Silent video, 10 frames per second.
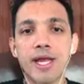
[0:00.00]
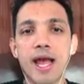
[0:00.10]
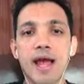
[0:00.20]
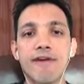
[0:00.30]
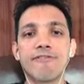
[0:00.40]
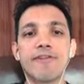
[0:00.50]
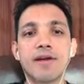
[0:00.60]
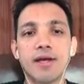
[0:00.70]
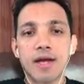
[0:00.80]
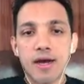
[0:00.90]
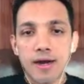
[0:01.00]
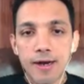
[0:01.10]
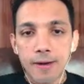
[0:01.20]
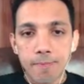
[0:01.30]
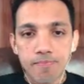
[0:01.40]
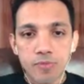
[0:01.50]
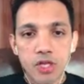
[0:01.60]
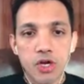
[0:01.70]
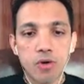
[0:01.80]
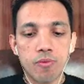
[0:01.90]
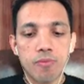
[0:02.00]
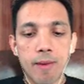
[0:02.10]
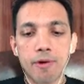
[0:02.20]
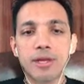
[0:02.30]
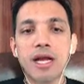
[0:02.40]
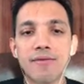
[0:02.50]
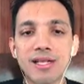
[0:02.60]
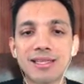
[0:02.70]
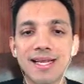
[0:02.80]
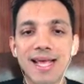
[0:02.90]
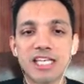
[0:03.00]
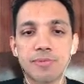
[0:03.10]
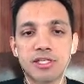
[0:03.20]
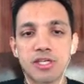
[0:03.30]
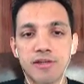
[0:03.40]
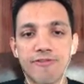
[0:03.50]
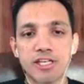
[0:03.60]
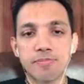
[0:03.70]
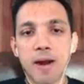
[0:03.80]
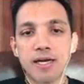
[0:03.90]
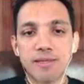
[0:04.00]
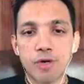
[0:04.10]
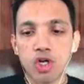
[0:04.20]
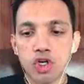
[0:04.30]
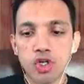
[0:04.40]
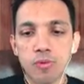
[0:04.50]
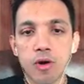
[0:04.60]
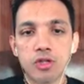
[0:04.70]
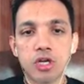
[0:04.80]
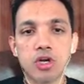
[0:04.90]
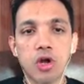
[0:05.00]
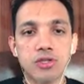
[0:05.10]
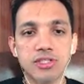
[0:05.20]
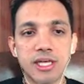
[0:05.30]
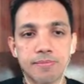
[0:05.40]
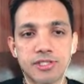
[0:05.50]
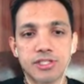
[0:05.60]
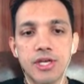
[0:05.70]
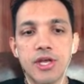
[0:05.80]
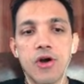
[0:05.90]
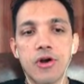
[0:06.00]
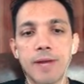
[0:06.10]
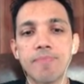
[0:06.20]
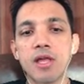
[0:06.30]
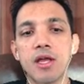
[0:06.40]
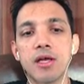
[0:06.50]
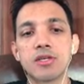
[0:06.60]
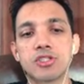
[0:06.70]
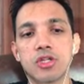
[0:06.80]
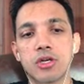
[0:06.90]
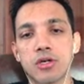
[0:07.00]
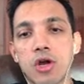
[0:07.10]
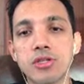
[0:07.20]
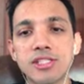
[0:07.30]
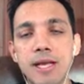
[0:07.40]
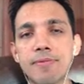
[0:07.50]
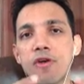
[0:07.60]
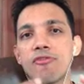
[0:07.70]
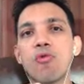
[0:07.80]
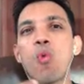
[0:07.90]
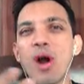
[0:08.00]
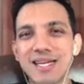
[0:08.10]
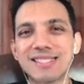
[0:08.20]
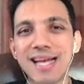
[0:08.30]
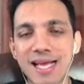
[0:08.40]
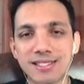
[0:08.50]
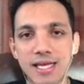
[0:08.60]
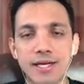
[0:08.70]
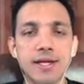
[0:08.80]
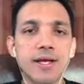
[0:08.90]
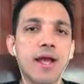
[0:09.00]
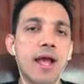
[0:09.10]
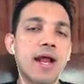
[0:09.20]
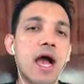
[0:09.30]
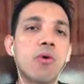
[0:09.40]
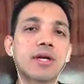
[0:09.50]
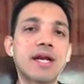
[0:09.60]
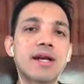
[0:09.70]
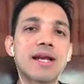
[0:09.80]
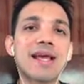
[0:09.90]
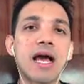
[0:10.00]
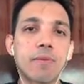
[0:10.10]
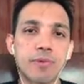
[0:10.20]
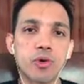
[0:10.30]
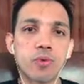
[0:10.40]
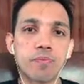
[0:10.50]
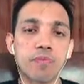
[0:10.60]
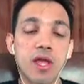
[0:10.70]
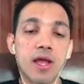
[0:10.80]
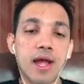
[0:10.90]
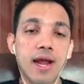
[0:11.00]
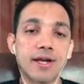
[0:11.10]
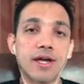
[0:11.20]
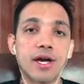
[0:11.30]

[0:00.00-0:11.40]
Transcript: have I'm going to be covering 3 aspects here. The first part is I'm going to talk to you about the concepts. Okay, so the concept of what is an asset and how it can really help you and